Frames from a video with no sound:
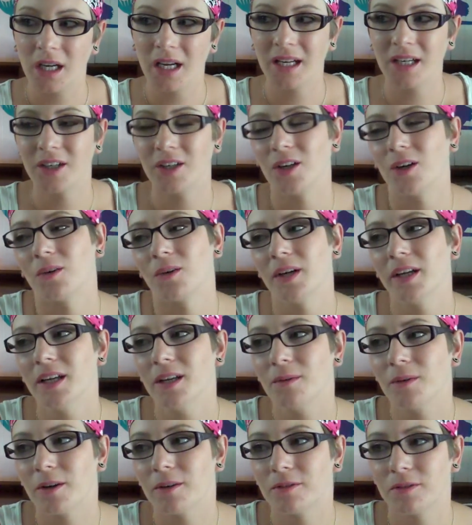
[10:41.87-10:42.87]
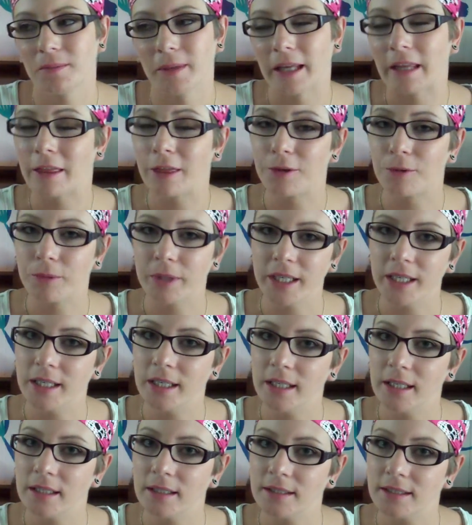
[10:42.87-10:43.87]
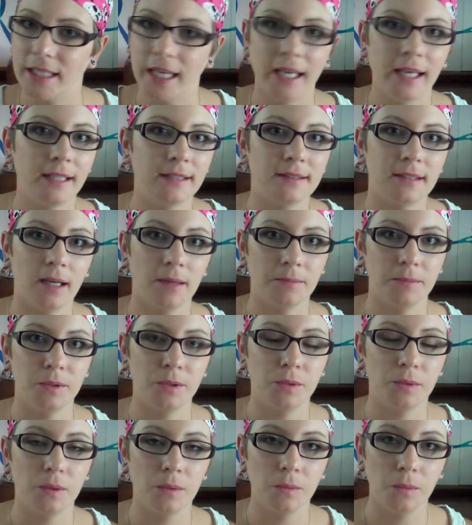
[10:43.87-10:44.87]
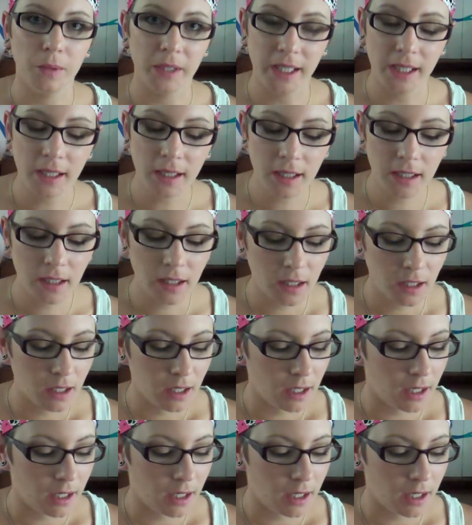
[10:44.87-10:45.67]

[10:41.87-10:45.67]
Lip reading: I don't know, anywhere from like 3 days up to a week,